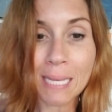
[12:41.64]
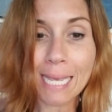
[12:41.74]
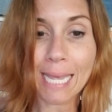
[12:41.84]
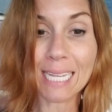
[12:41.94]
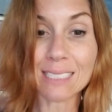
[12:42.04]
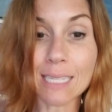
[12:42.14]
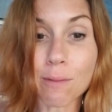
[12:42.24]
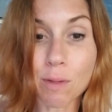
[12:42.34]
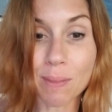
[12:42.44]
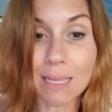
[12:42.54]
And I said
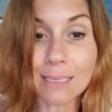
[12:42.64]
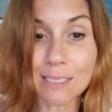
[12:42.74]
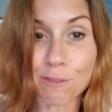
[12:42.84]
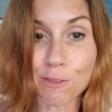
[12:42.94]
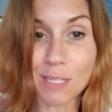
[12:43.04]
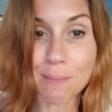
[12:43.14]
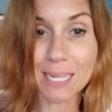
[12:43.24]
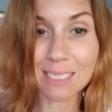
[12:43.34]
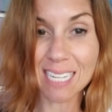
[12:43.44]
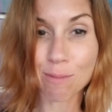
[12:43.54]
it would be less than 15
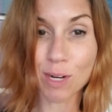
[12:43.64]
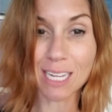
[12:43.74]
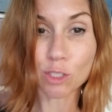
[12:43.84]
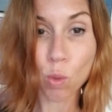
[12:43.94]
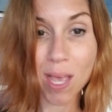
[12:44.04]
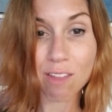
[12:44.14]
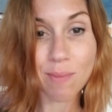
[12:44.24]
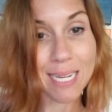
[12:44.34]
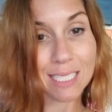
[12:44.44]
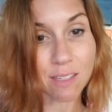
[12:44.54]
minutes, and we're at 12
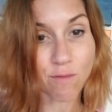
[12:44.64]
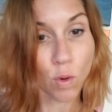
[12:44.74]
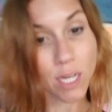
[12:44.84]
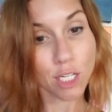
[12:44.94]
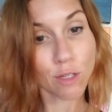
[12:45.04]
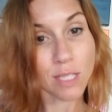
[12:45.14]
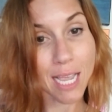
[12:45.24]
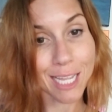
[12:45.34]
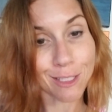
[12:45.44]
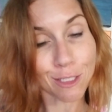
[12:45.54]
minutes and 42
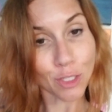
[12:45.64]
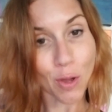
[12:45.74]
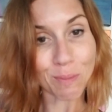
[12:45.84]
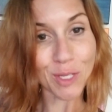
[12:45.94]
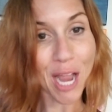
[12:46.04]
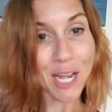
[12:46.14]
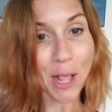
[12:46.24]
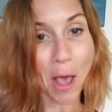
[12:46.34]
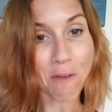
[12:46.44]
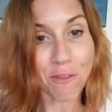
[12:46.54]
seconds, and so I'm
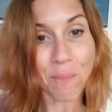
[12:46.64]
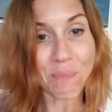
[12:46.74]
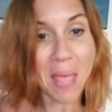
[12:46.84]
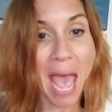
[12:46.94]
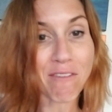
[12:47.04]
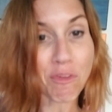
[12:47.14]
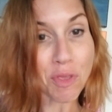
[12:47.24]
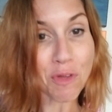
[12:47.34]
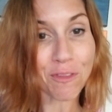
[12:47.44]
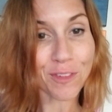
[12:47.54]
signing off. Have a
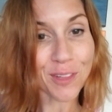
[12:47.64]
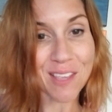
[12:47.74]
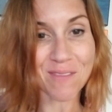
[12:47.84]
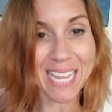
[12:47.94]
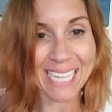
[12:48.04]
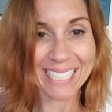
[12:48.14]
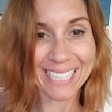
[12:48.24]
beautiful evening.